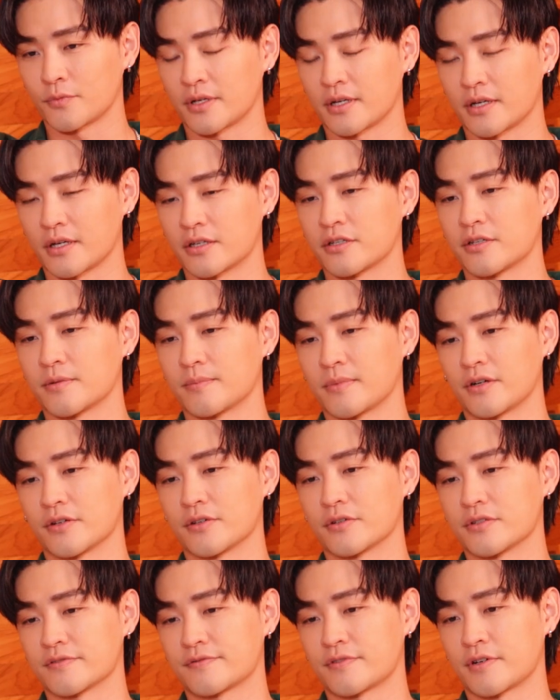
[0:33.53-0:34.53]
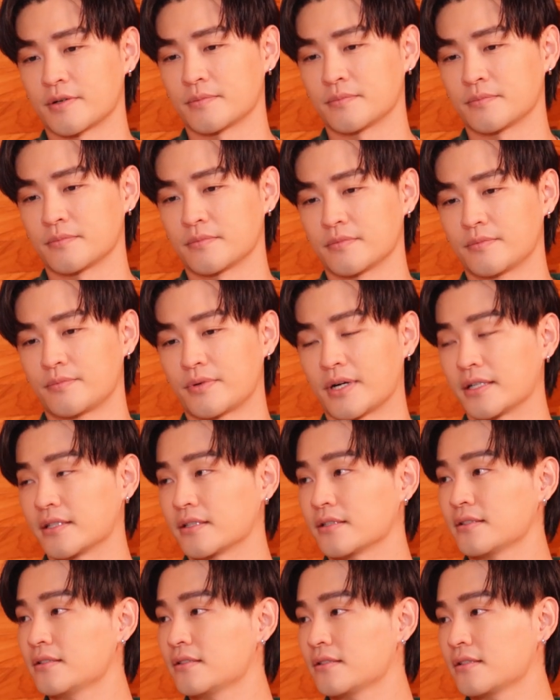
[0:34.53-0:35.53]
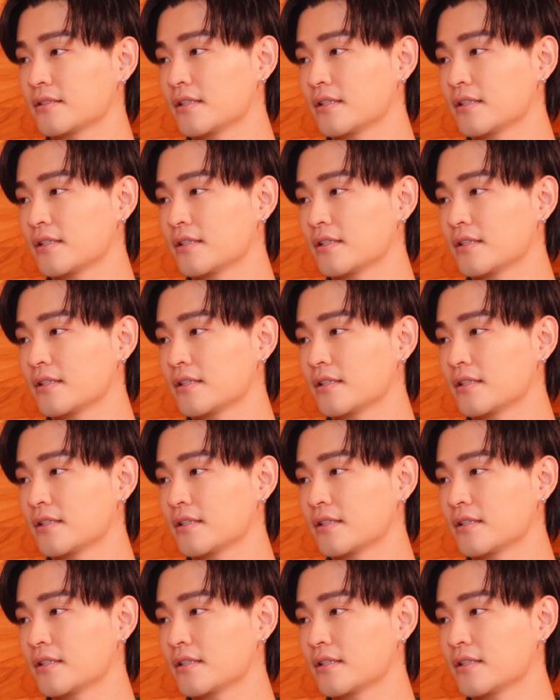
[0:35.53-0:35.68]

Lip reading: when I heard about you is from Brandon.